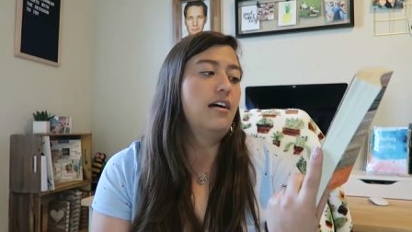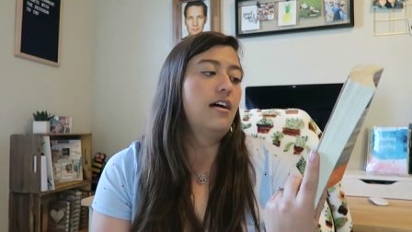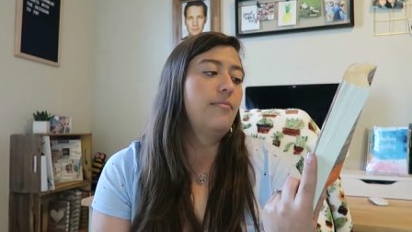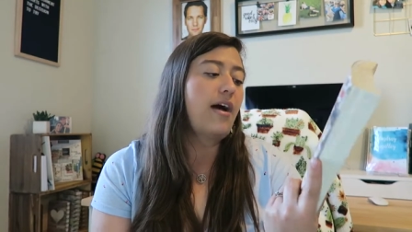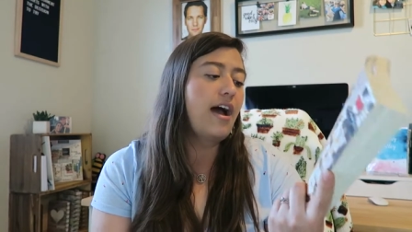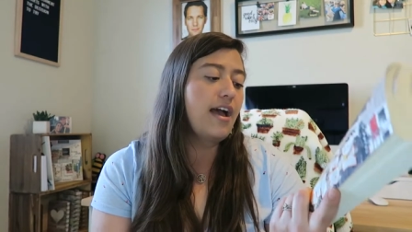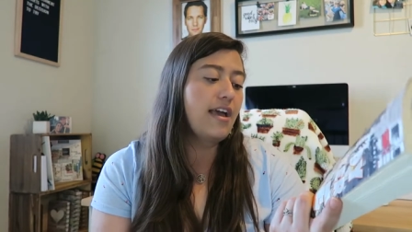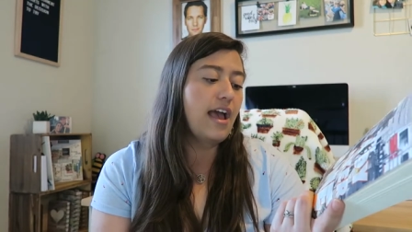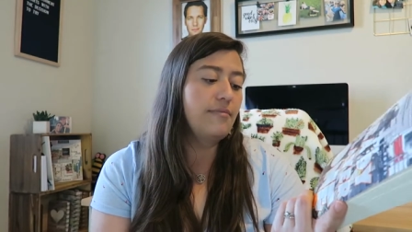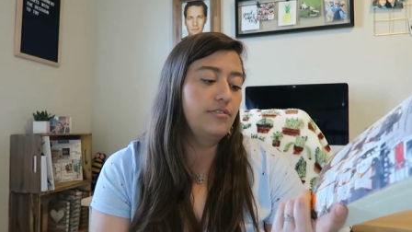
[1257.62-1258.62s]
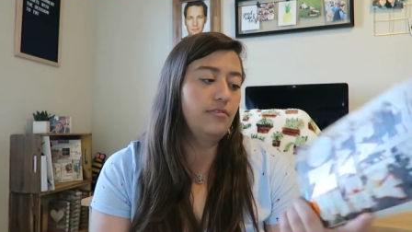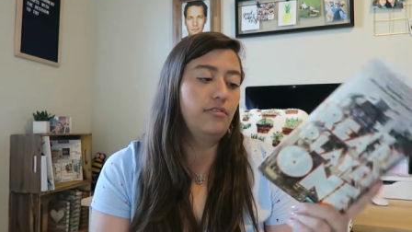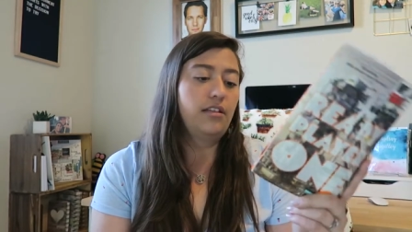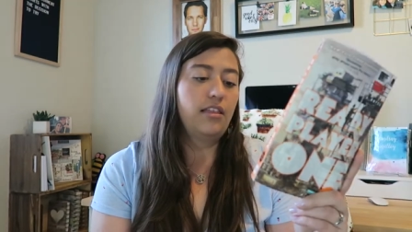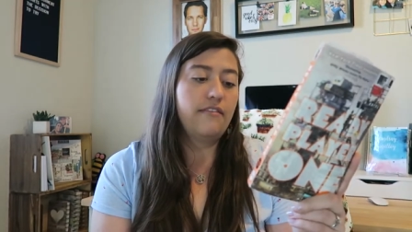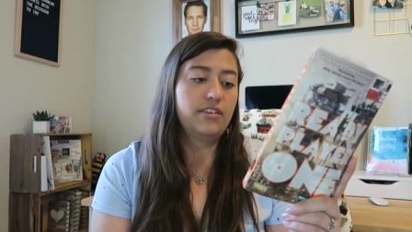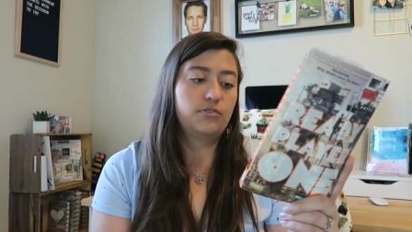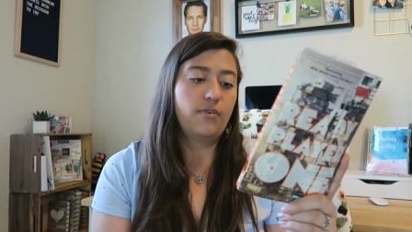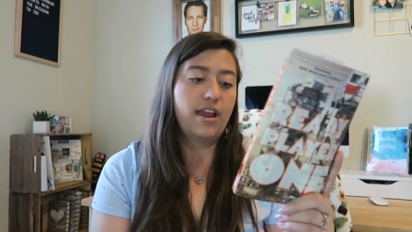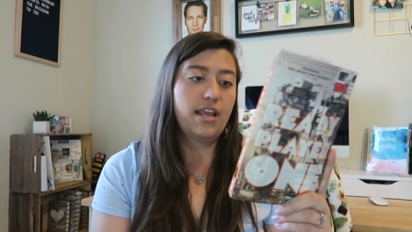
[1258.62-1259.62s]
Um, I absolutely love
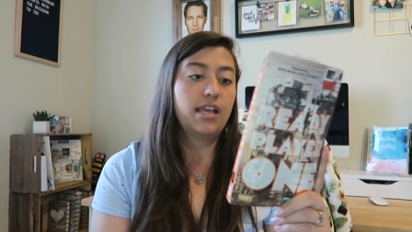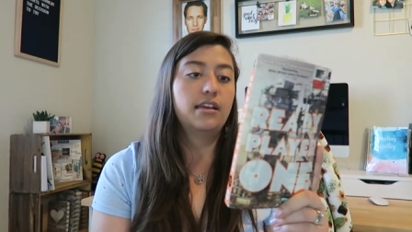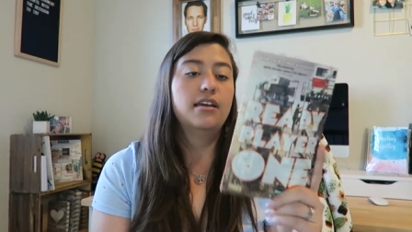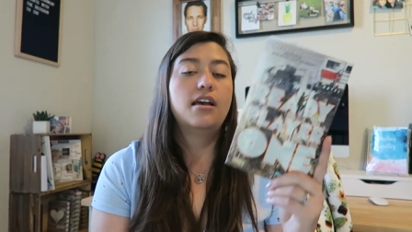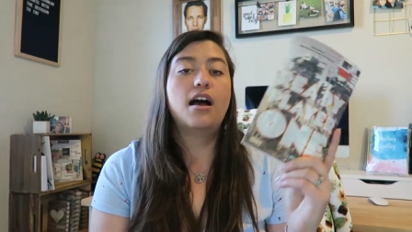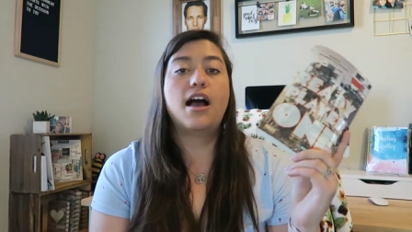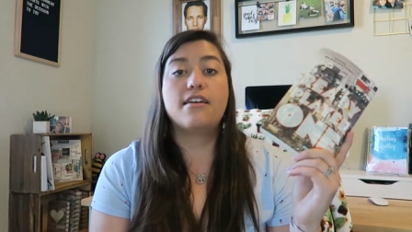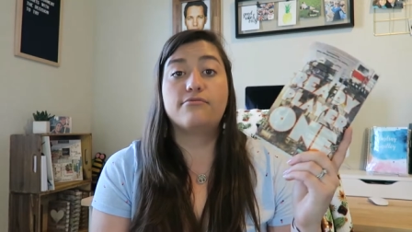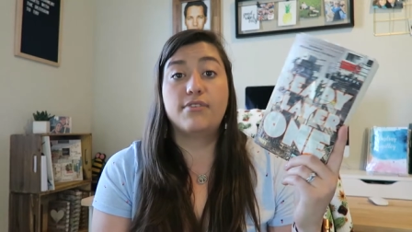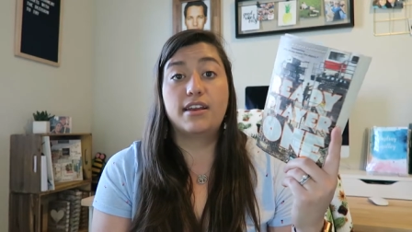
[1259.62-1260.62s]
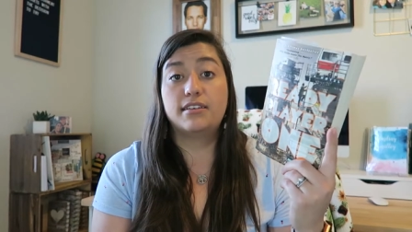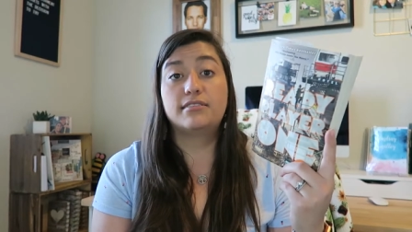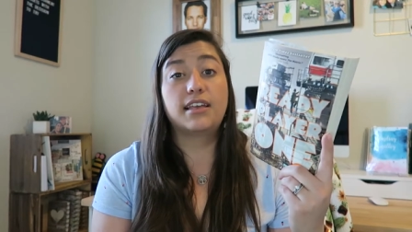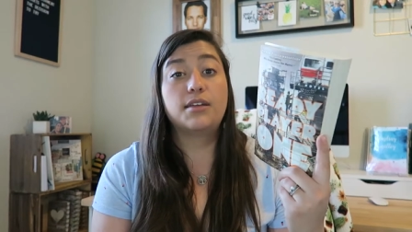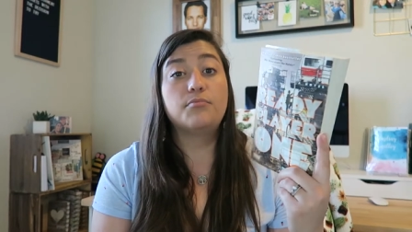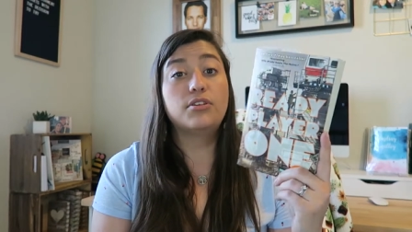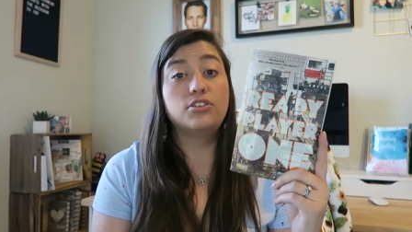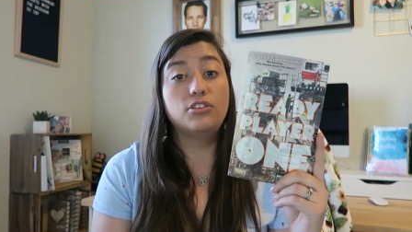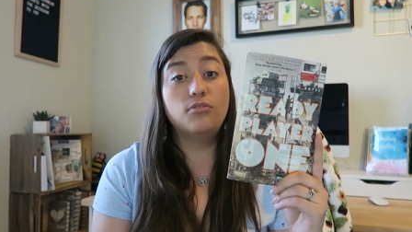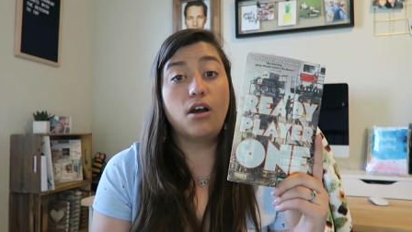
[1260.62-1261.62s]
his writing. I've read his second
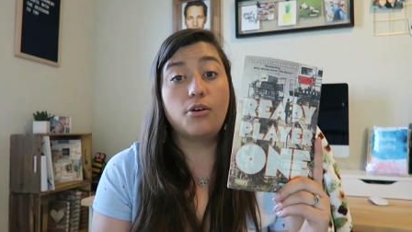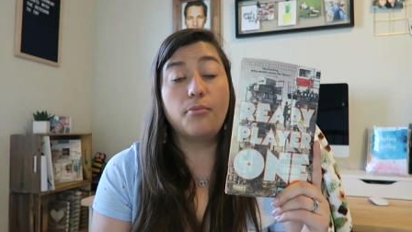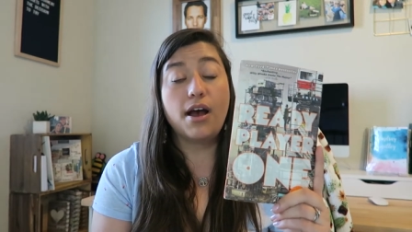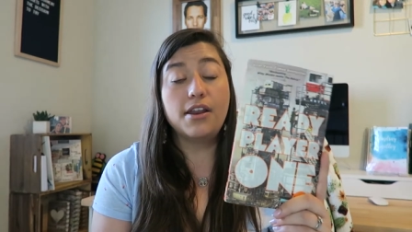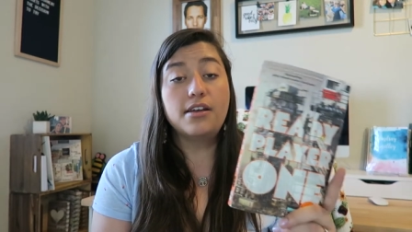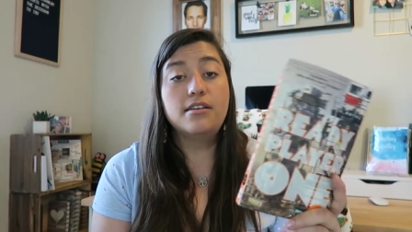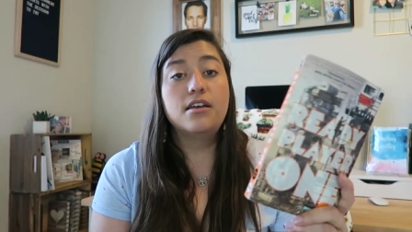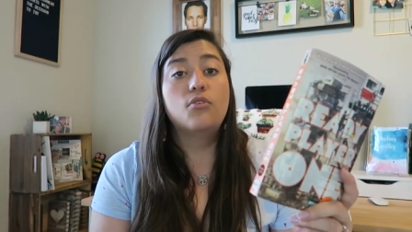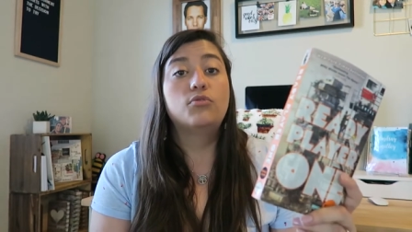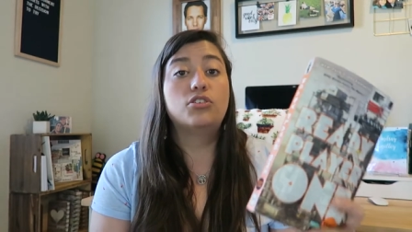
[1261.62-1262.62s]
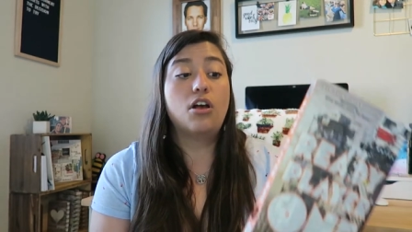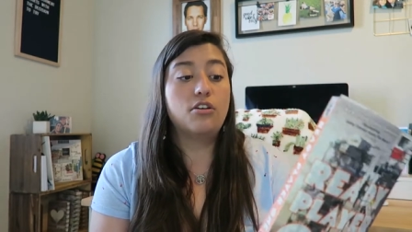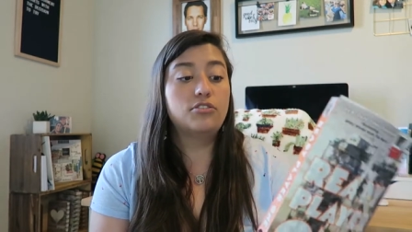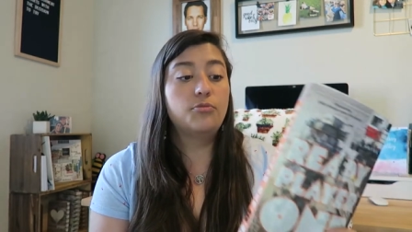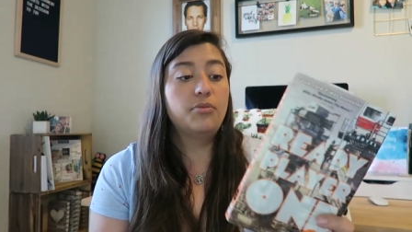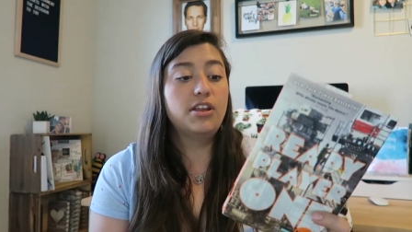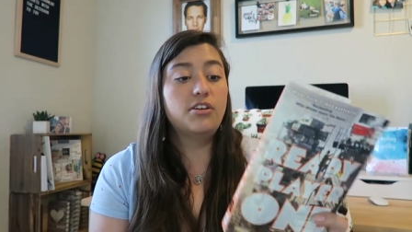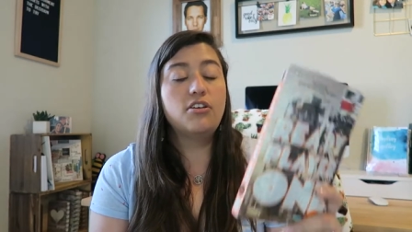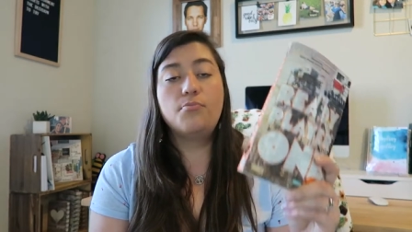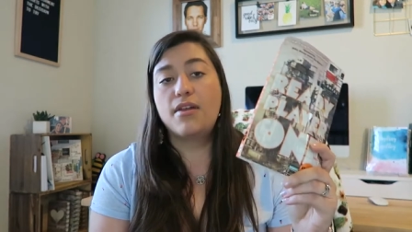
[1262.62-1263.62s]
book too, Armada, which also pretty
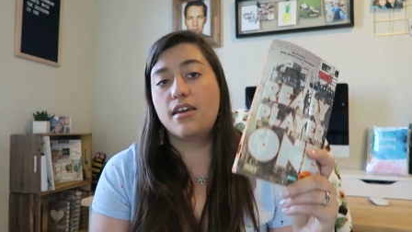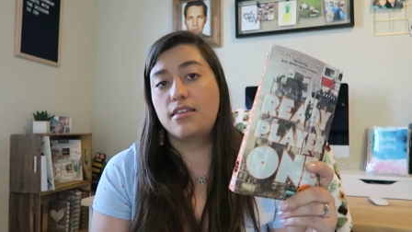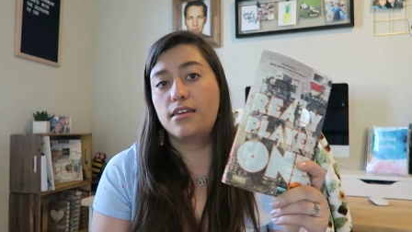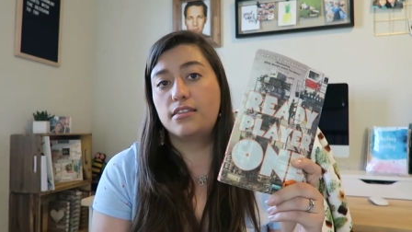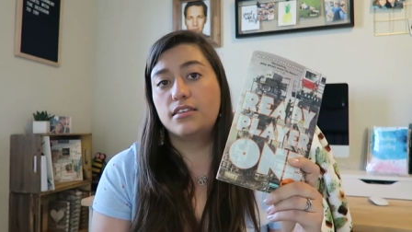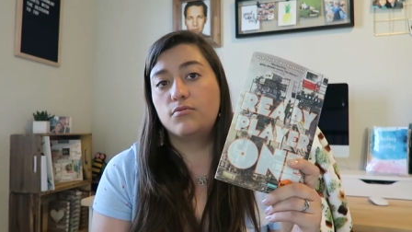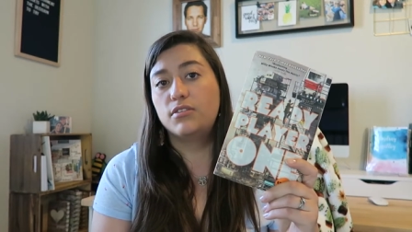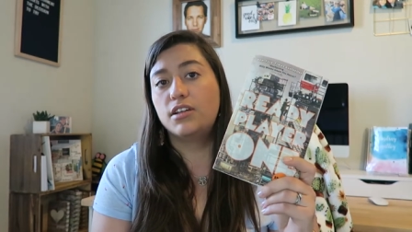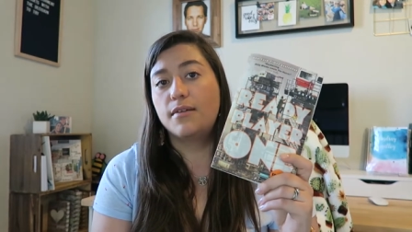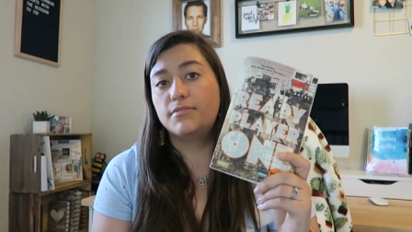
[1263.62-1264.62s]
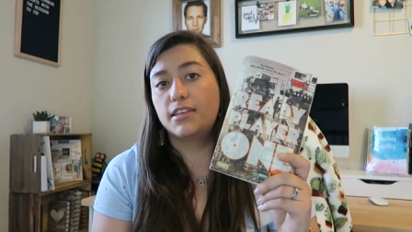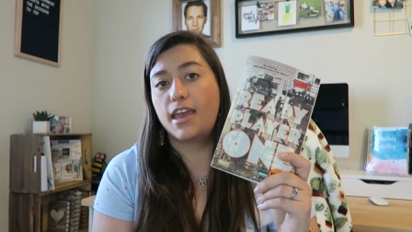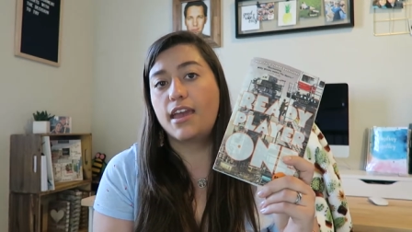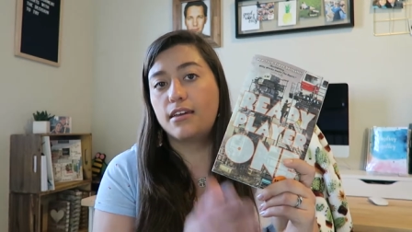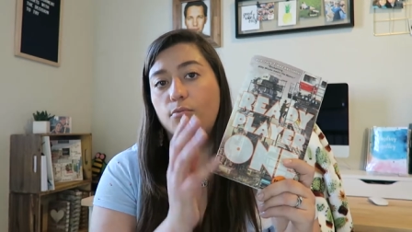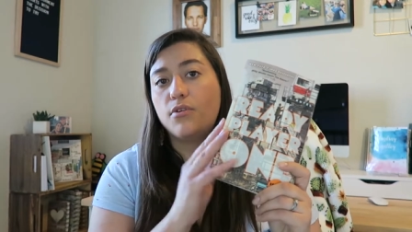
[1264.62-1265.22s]
good, but I think this one tops the cake